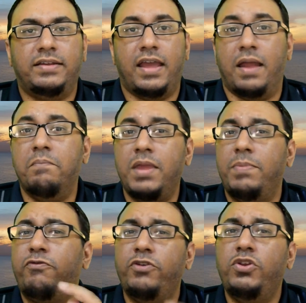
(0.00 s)
there, and
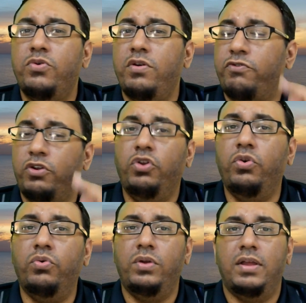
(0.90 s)
maybe for you if you're
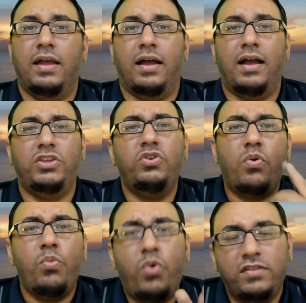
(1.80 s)
new, you
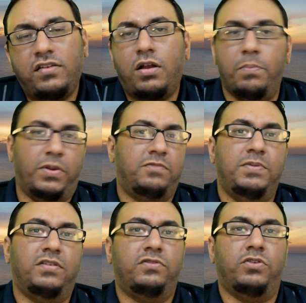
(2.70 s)
don't want a complex
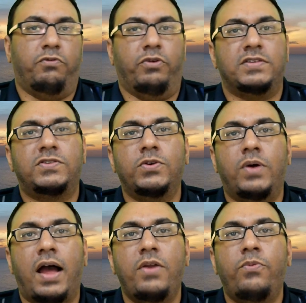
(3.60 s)
piece of software.
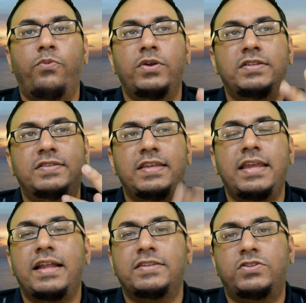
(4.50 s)
So I would say
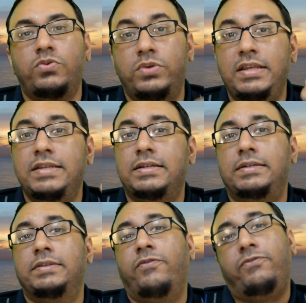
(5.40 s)
that Sony is
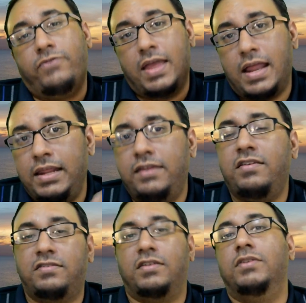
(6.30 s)
a fairly
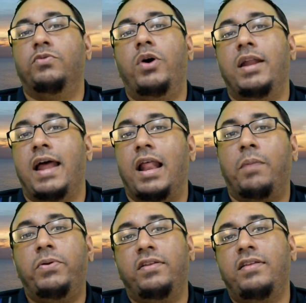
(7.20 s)
decent one, and
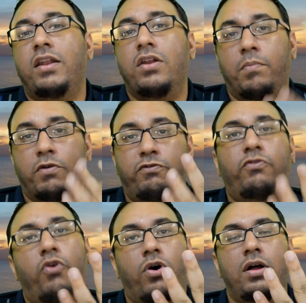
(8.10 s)
I'll put it at number
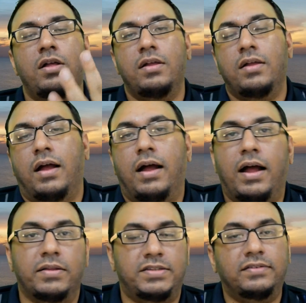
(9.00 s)

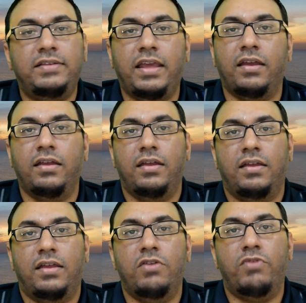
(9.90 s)
4 today
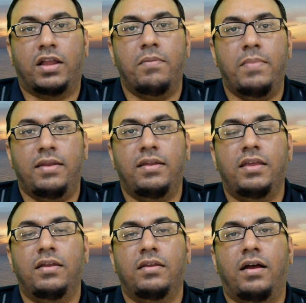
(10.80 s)
in
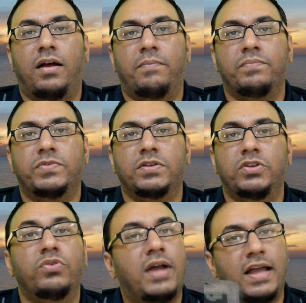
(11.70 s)
recommending to
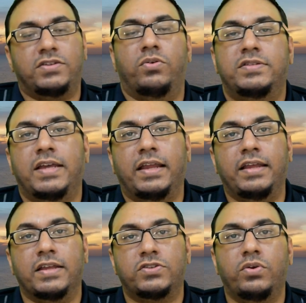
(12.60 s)
you guys outside
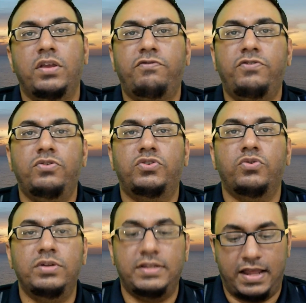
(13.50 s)
there. So if you
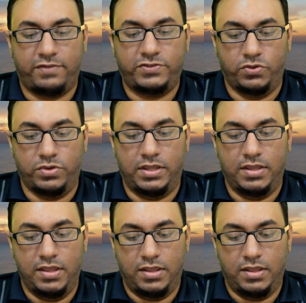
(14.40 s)
don't have Sony